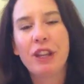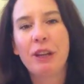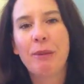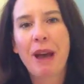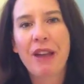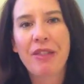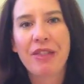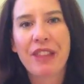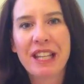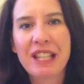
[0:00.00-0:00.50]
thing
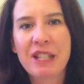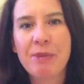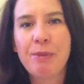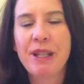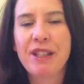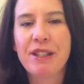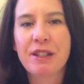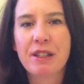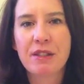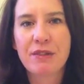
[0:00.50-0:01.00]
about these
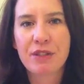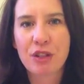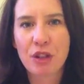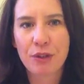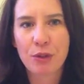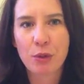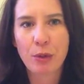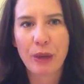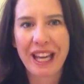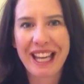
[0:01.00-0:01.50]
pieces of
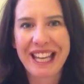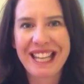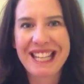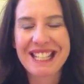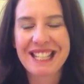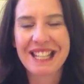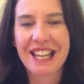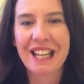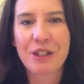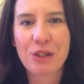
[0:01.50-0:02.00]
software
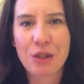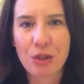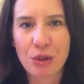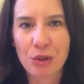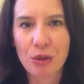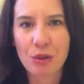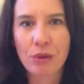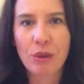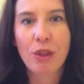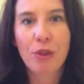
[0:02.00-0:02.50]
is they
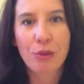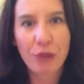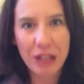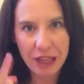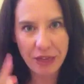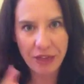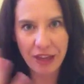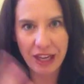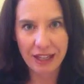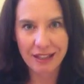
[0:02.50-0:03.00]
do three
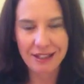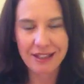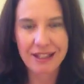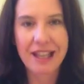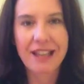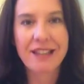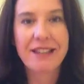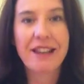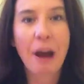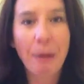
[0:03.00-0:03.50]

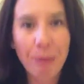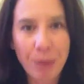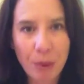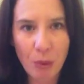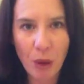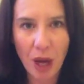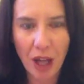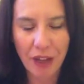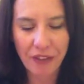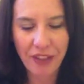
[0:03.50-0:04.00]
things. Number
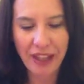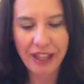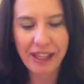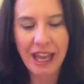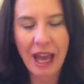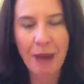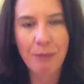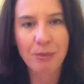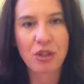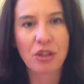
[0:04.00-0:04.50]
one, they
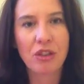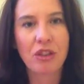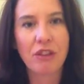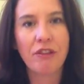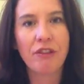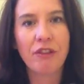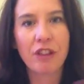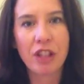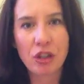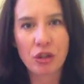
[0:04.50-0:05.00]
capture the
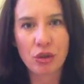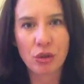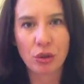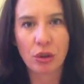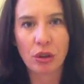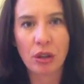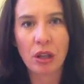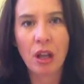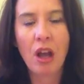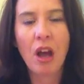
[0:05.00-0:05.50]

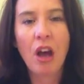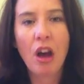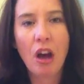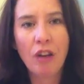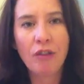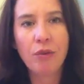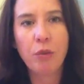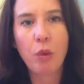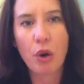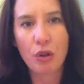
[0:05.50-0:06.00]
visual
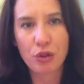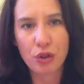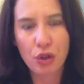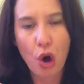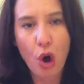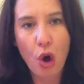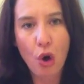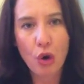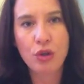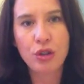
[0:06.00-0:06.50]
of what's
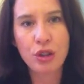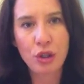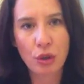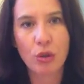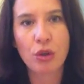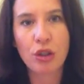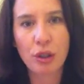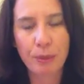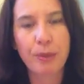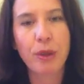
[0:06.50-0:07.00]
on
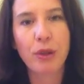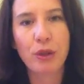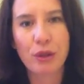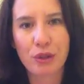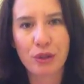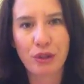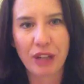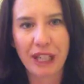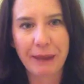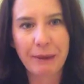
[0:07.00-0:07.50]
your computer
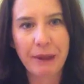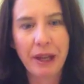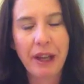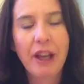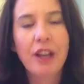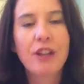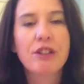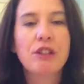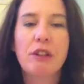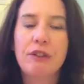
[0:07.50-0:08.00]
screen.
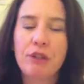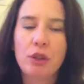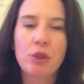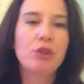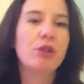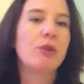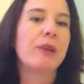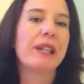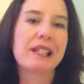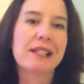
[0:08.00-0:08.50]
So if you're
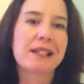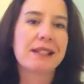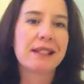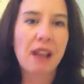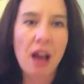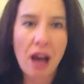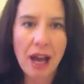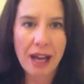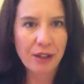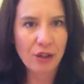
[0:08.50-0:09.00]
doing a
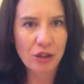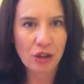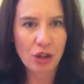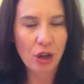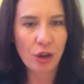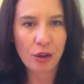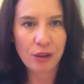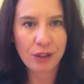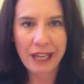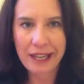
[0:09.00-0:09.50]

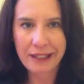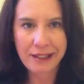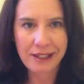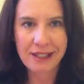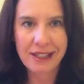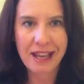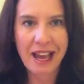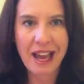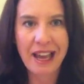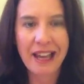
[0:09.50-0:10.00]
slideshow, let's
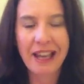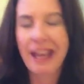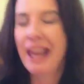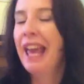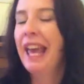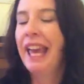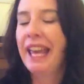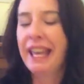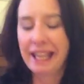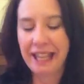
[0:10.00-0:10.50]
say,
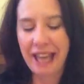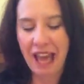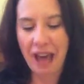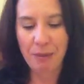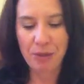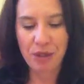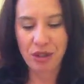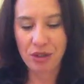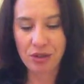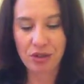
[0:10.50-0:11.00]
it
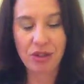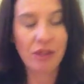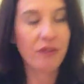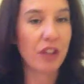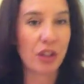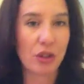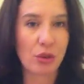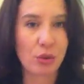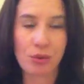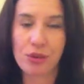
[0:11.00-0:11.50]
captures the
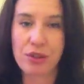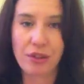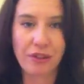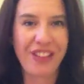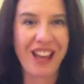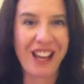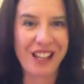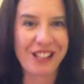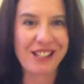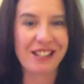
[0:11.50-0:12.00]
visuals of
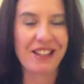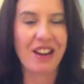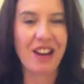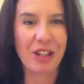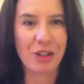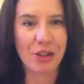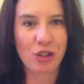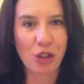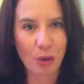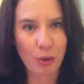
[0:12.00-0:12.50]
that
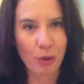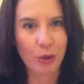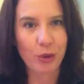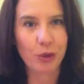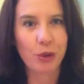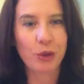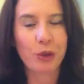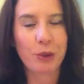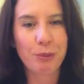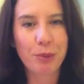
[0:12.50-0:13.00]
slideshow on
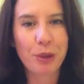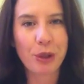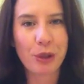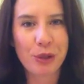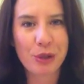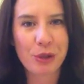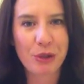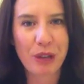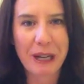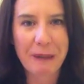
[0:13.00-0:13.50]
your computer
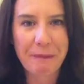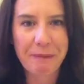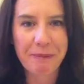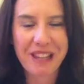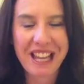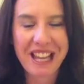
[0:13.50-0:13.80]
screen.